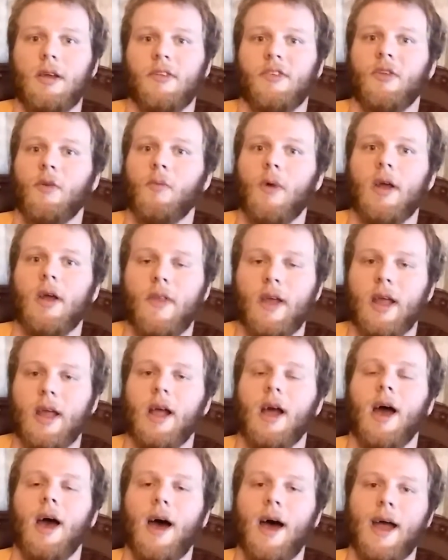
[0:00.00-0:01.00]
It's the right
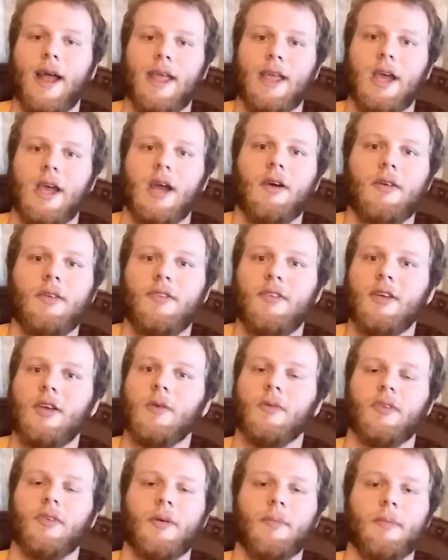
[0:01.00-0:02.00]
thing. I
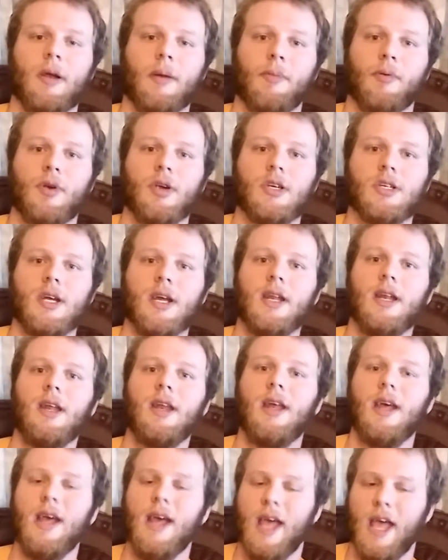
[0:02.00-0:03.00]
guarantee you it's going to be
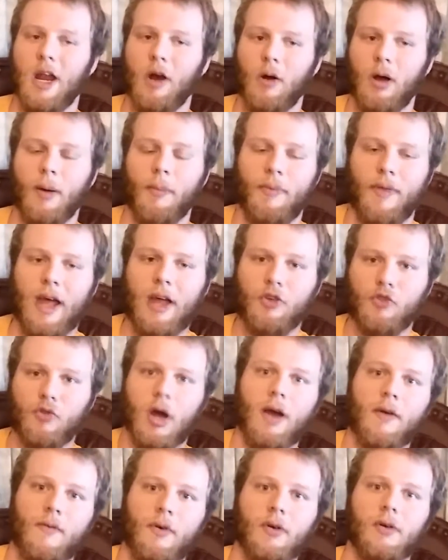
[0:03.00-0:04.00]
appreciated. It'll help that
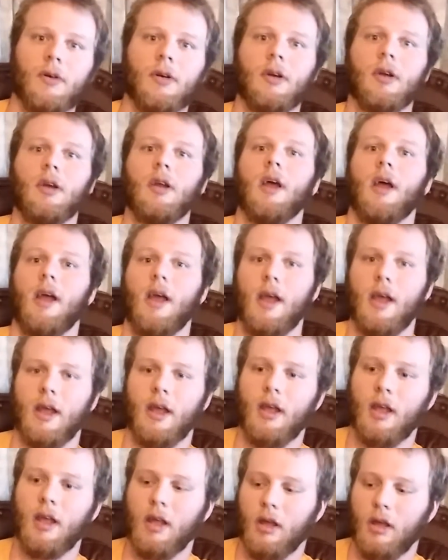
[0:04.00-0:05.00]
driver
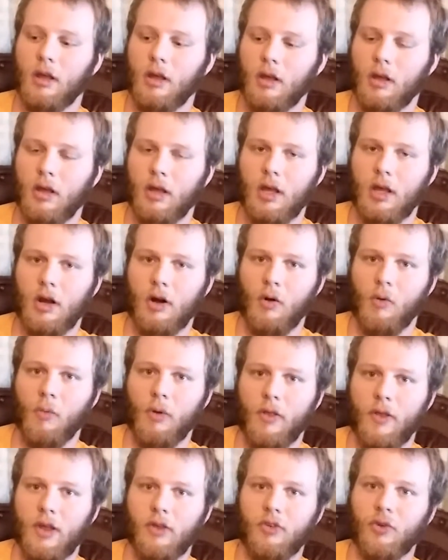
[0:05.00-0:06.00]
get
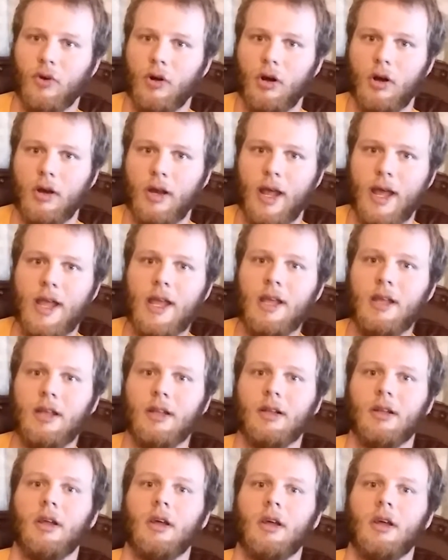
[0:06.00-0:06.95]
on with his or her day.